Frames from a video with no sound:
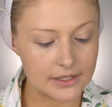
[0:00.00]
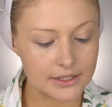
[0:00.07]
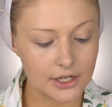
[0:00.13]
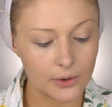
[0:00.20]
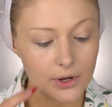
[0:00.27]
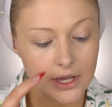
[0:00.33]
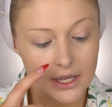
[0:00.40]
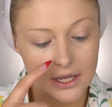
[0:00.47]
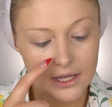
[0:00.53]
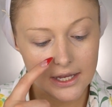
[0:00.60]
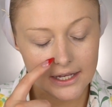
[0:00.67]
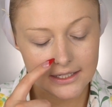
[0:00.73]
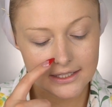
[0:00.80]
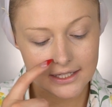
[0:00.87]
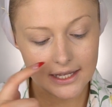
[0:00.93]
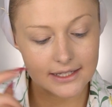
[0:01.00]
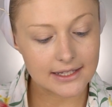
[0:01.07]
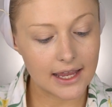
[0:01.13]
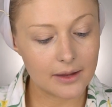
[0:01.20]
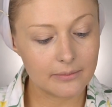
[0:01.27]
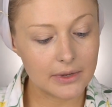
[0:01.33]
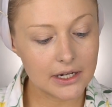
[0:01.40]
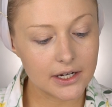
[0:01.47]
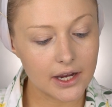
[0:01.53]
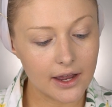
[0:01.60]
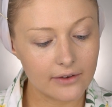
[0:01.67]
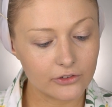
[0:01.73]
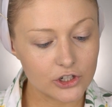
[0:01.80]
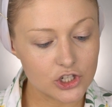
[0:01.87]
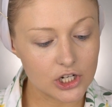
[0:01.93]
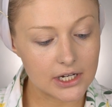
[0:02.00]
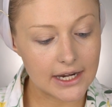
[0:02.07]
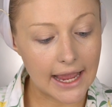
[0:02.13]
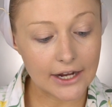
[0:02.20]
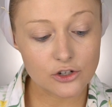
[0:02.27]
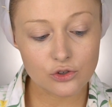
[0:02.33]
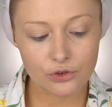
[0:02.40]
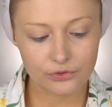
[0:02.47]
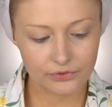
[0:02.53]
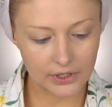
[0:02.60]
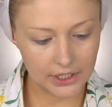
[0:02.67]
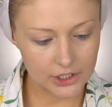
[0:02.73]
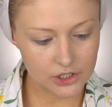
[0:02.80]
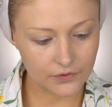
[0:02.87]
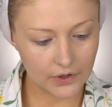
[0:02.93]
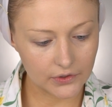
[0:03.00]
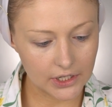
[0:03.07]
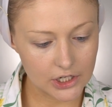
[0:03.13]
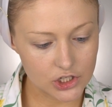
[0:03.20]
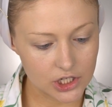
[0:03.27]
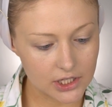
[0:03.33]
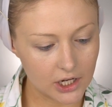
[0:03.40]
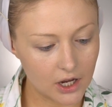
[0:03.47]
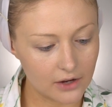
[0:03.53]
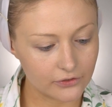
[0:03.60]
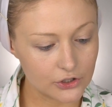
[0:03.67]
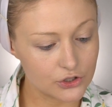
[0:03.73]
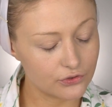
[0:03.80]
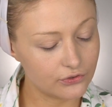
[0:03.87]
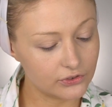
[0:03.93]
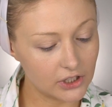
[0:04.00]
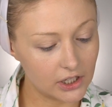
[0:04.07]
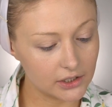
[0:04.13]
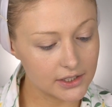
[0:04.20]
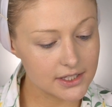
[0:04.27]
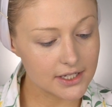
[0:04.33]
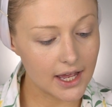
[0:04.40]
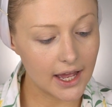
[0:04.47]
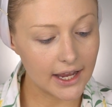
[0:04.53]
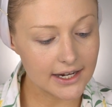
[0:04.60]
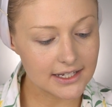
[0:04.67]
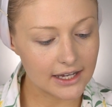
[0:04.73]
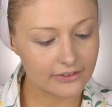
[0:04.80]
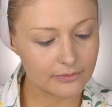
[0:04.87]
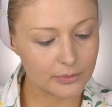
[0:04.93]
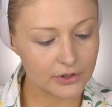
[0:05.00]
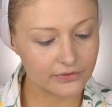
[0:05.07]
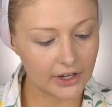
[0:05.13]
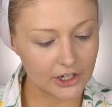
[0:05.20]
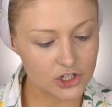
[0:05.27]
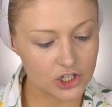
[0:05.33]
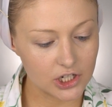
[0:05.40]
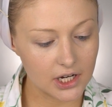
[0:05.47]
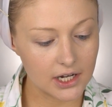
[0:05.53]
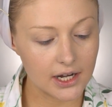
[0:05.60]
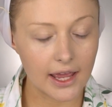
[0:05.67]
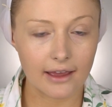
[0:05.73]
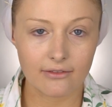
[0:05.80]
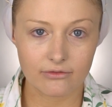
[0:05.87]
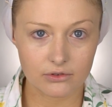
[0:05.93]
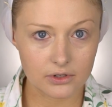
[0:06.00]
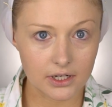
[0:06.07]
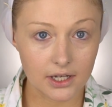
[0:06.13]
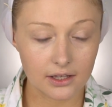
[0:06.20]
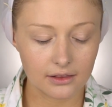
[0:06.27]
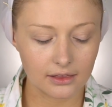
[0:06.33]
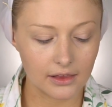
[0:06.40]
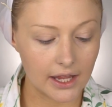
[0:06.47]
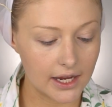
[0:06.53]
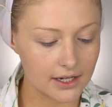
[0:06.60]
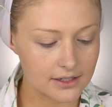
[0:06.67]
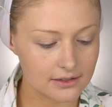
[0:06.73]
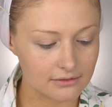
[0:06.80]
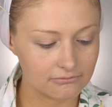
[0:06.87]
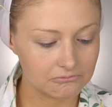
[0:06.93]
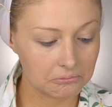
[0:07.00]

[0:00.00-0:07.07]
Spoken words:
So it says, a mid-coverage natural finish foundation that offers flawless high-def perfection in every light.